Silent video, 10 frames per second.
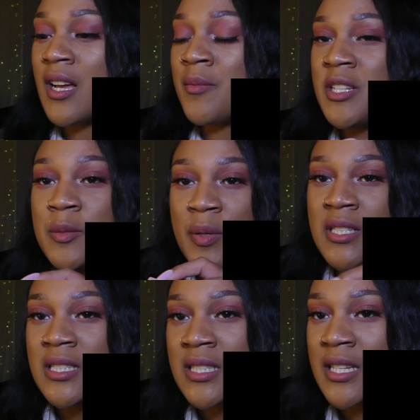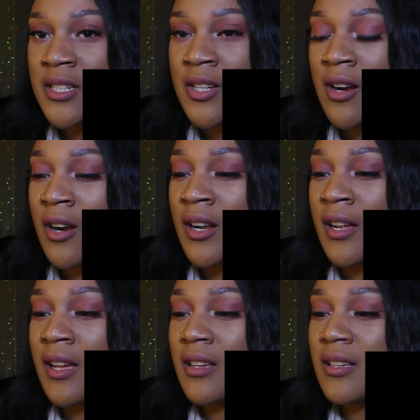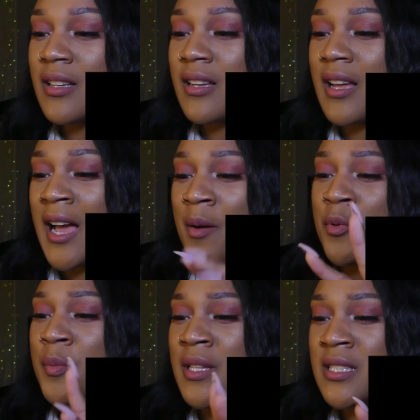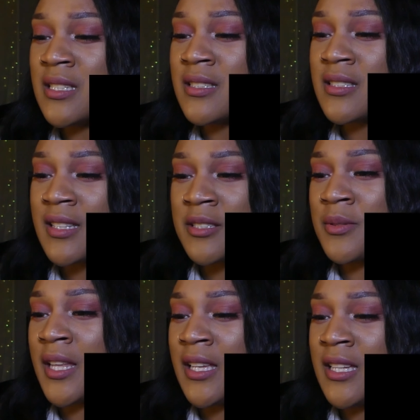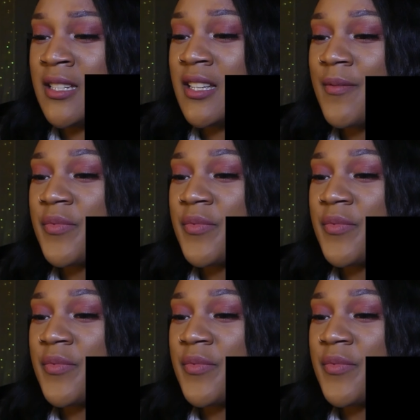These pieces here are apple pieces. That's what they eat.